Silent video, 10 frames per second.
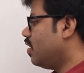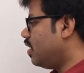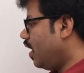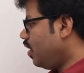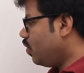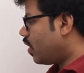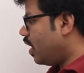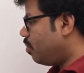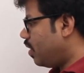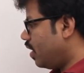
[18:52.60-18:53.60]
Then you
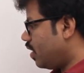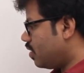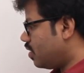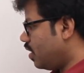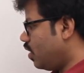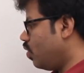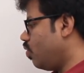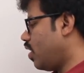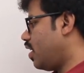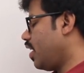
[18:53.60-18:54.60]
keep here 0
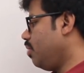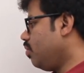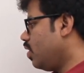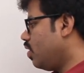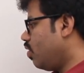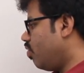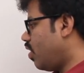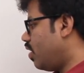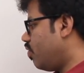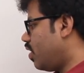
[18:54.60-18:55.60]
one time,
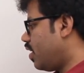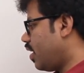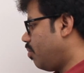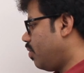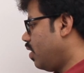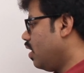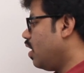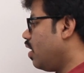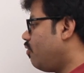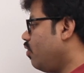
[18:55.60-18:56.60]
1 one time.
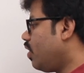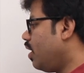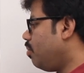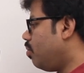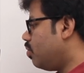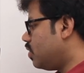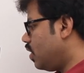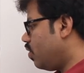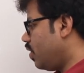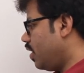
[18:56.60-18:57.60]
If you keep
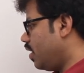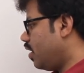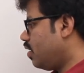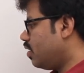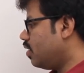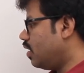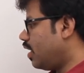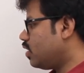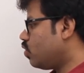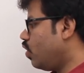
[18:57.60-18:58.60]
0 here,
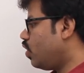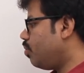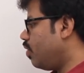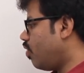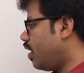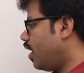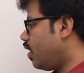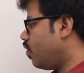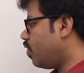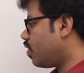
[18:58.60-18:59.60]
that is going to be one
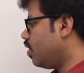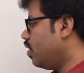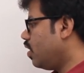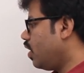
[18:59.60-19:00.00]
network.